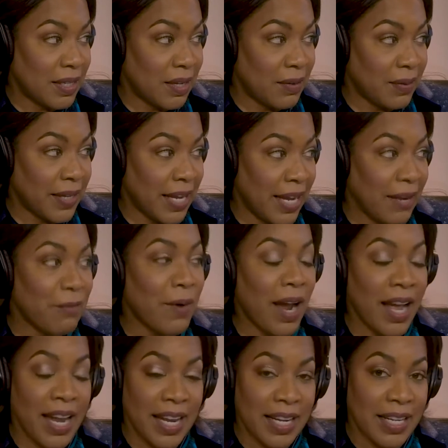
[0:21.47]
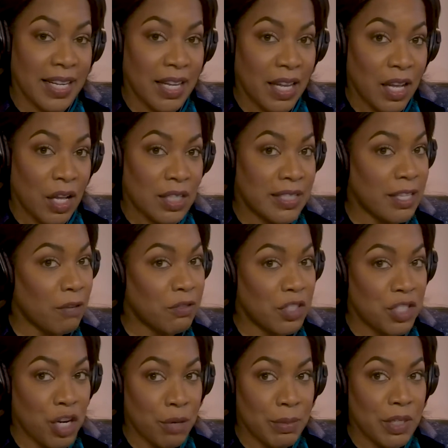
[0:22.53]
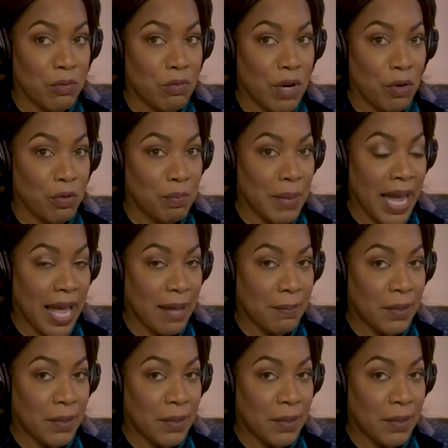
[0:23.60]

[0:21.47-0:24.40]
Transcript: Yeah, right. Self-determine the roadmap.